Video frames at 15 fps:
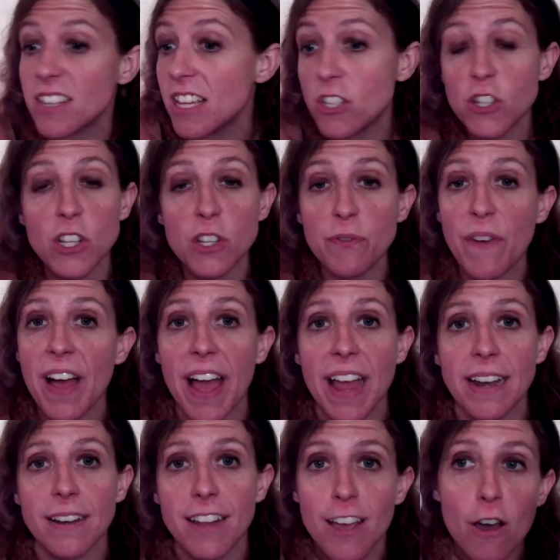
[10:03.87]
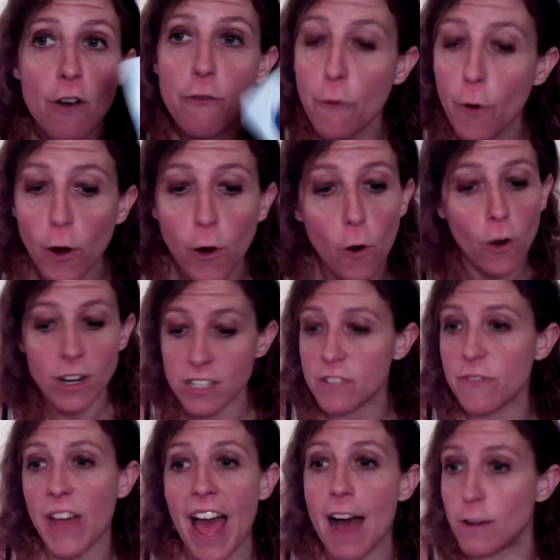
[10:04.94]
It's just fine. Four corners
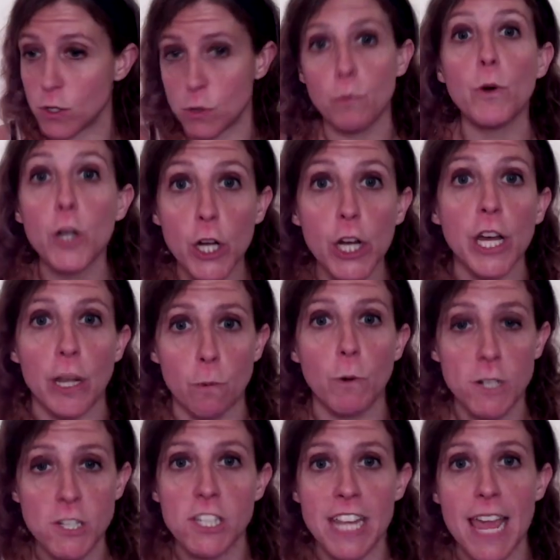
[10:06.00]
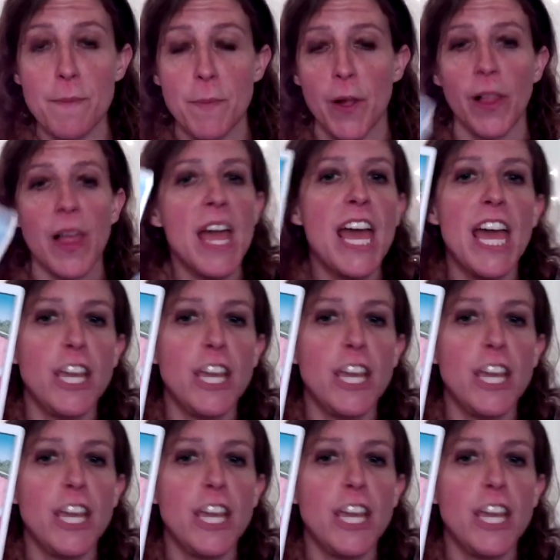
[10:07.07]
of a house. We're good. We're stable.